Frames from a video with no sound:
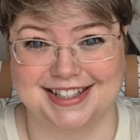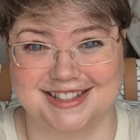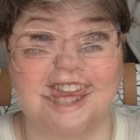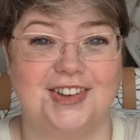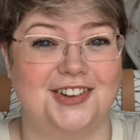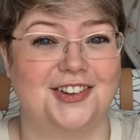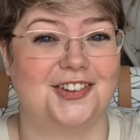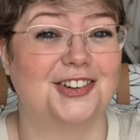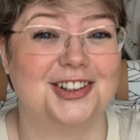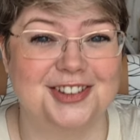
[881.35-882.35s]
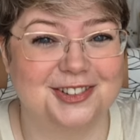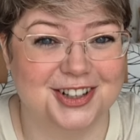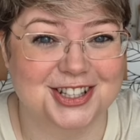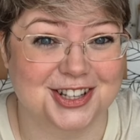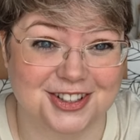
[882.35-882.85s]
So, all of you
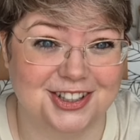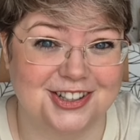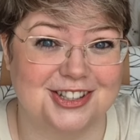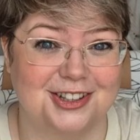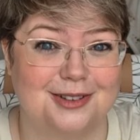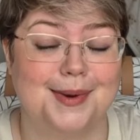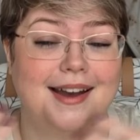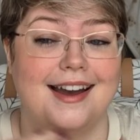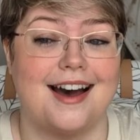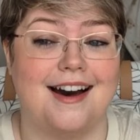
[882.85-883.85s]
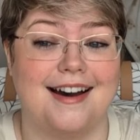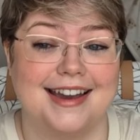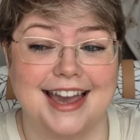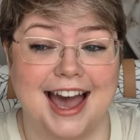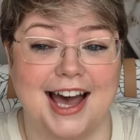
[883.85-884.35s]
watching on YouTube,
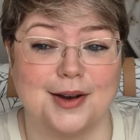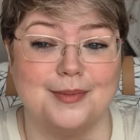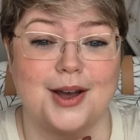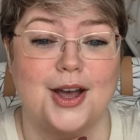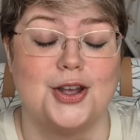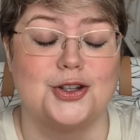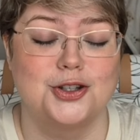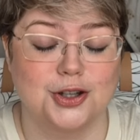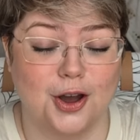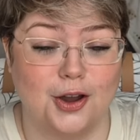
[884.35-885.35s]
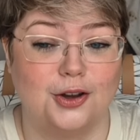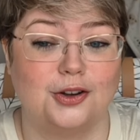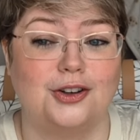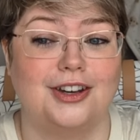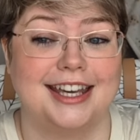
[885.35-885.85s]
I am
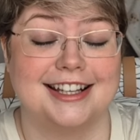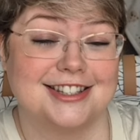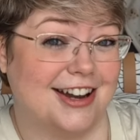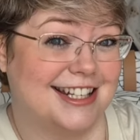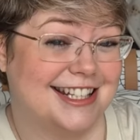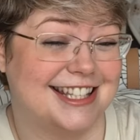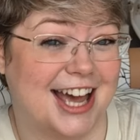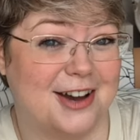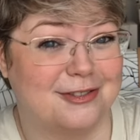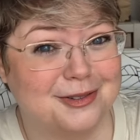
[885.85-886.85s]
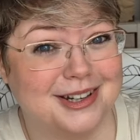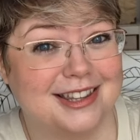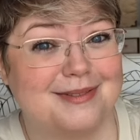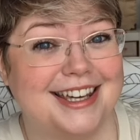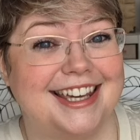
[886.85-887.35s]
so excited to have you with
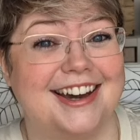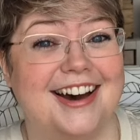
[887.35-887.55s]
me.